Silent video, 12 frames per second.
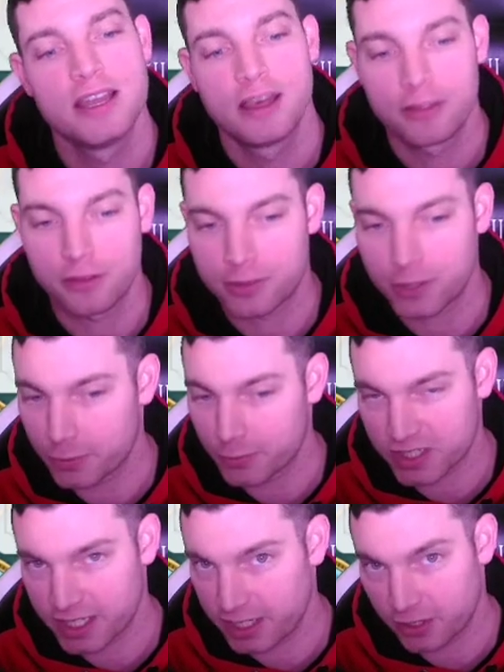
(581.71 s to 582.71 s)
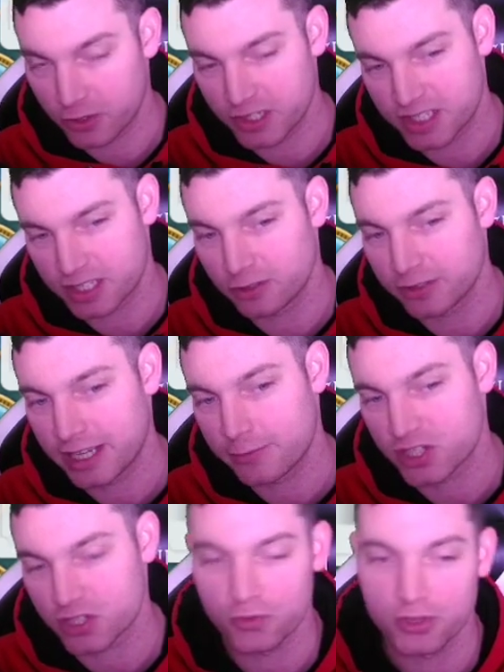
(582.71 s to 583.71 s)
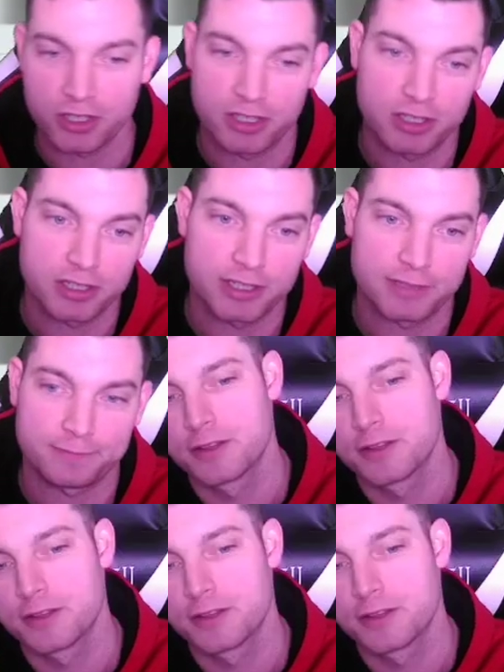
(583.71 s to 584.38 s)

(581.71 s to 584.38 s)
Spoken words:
The 30% increased skill damage is really good.